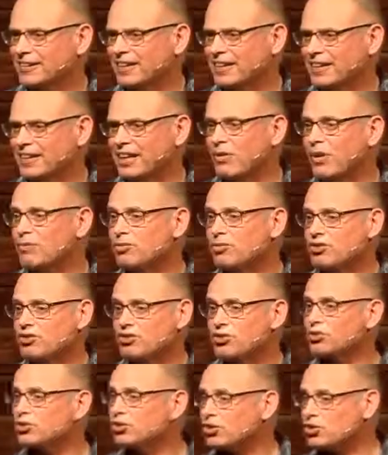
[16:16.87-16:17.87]
Now, I'm
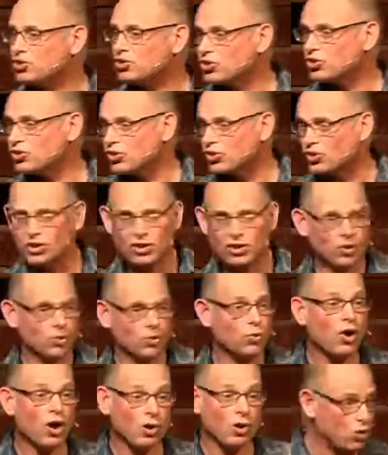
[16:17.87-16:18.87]
still not sure
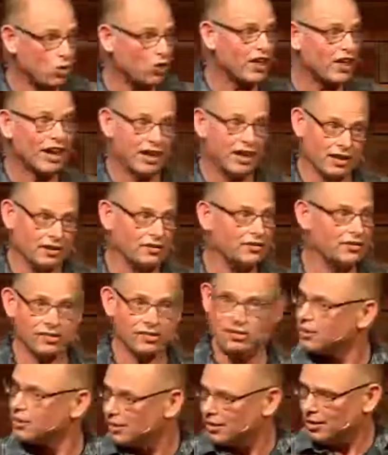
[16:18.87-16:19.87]
what that is,
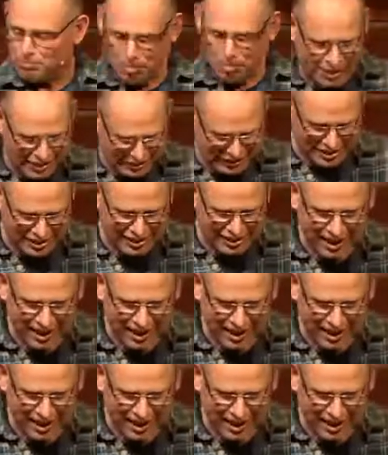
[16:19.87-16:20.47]
but